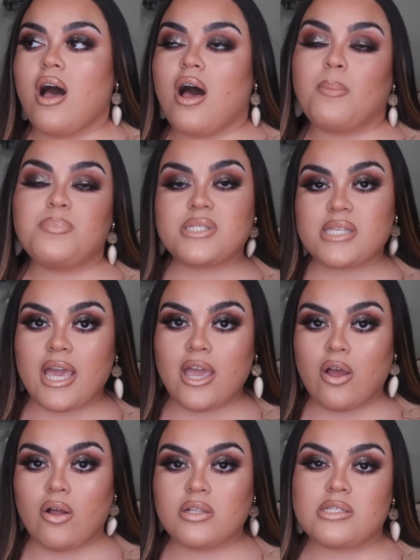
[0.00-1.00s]

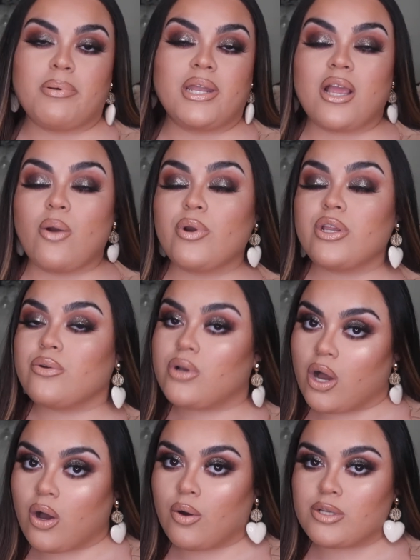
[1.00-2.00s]
upscale, depending on where you
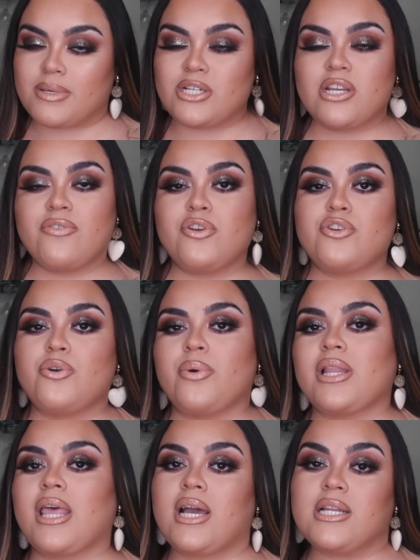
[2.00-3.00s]
go, especially if you're
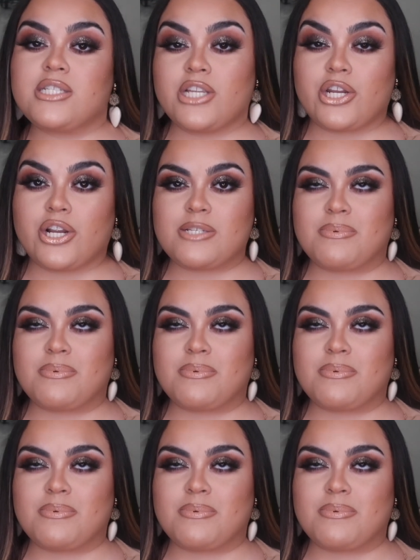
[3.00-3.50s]
doing like a dinner,